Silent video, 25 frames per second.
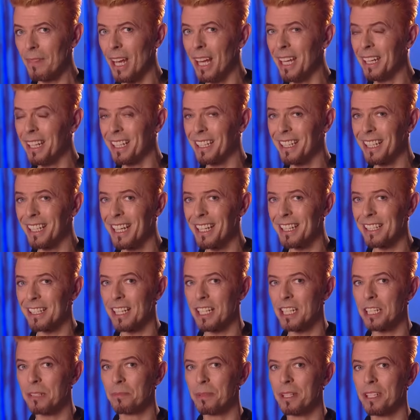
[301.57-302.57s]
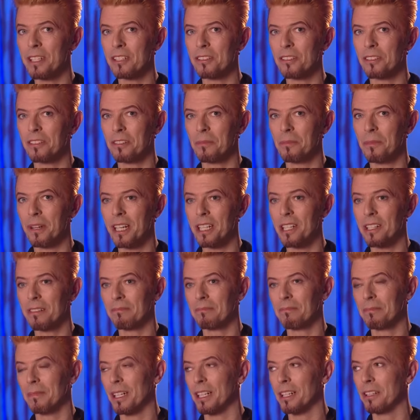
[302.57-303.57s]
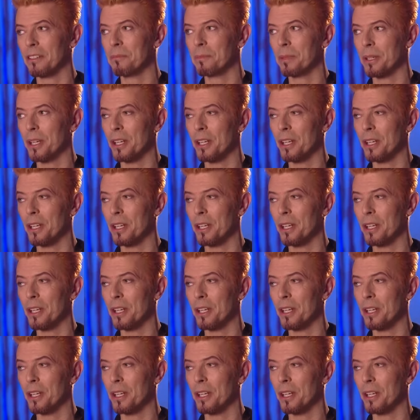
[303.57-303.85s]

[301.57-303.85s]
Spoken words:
And I guess that's been sort of my own